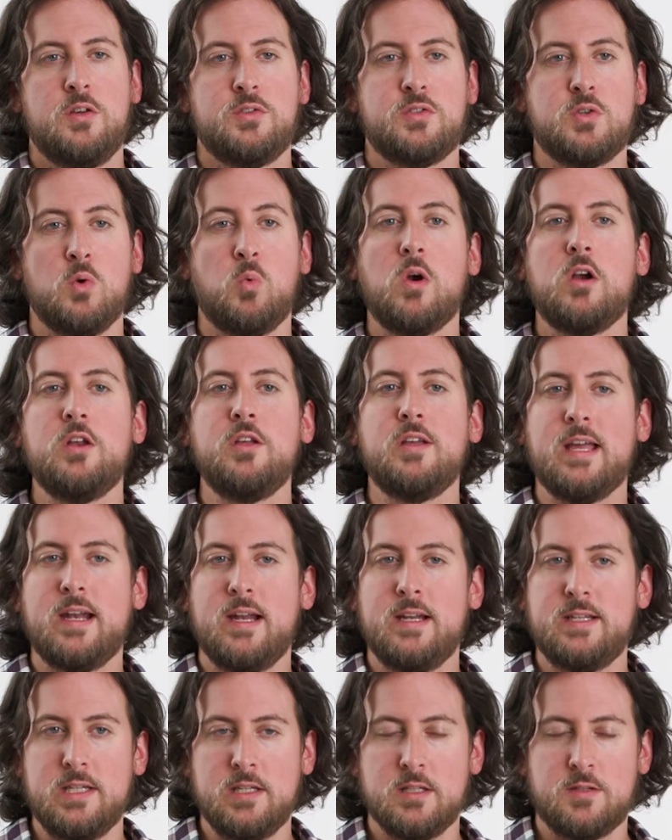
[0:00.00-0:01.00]
So where do you get
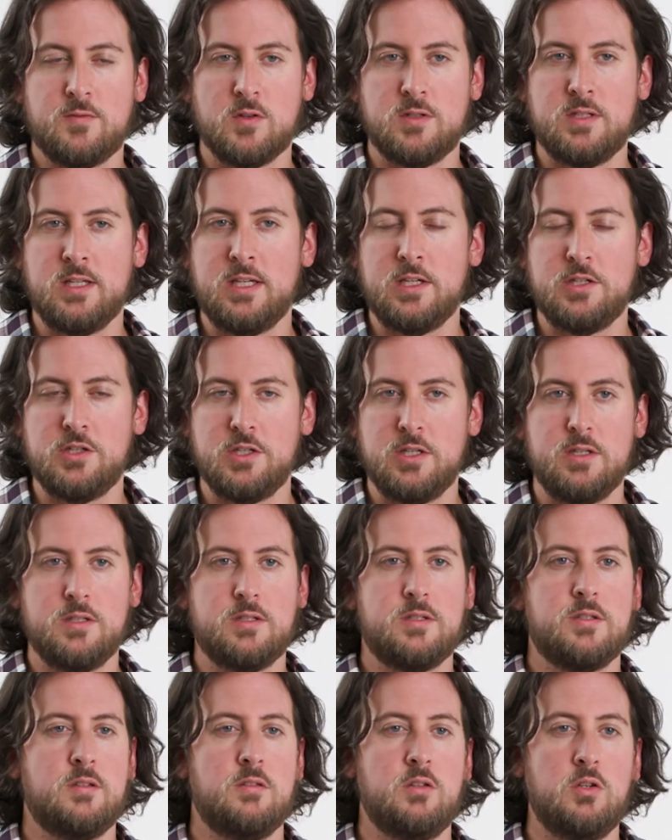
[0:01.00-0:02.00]
ideas for
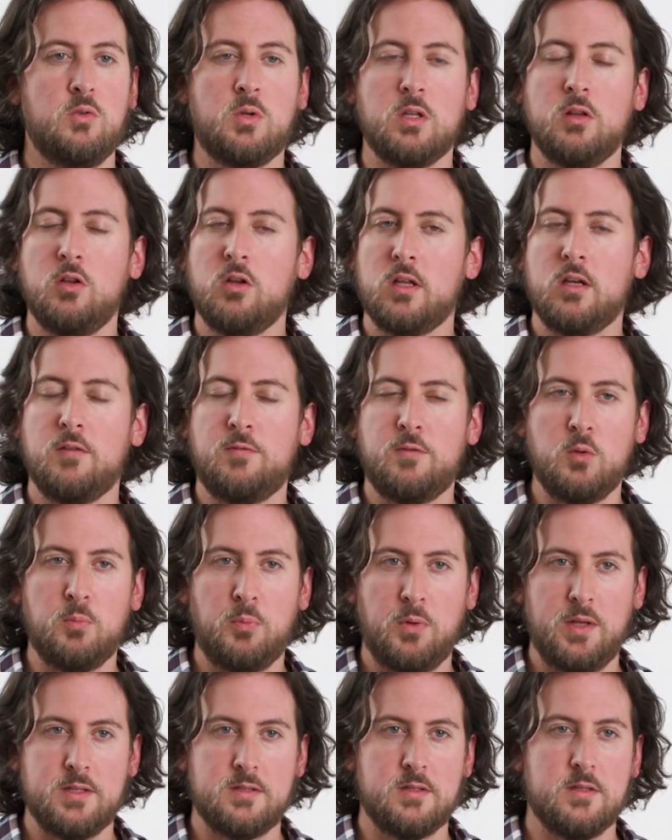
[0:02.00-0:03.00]
TDGs? You can look at a few
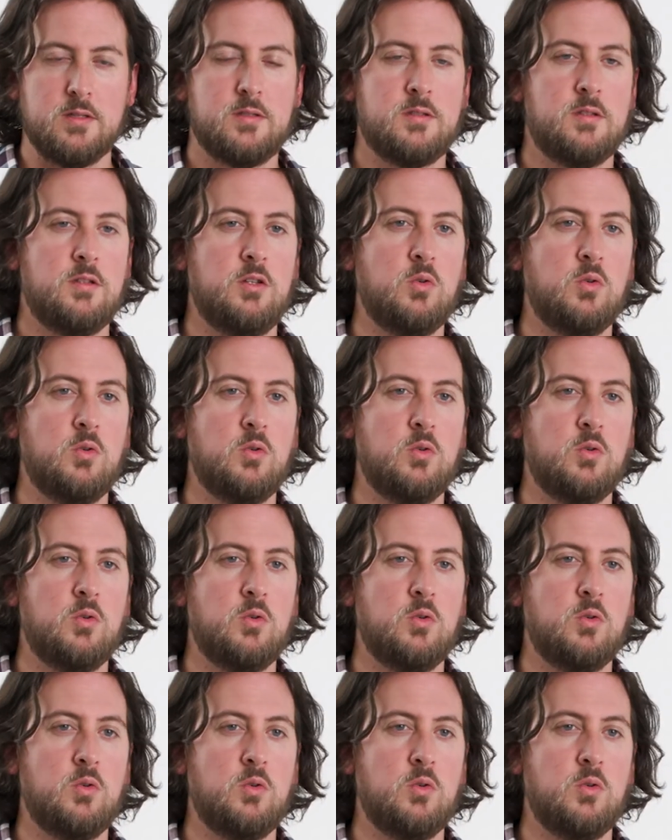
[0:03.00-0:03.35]
places.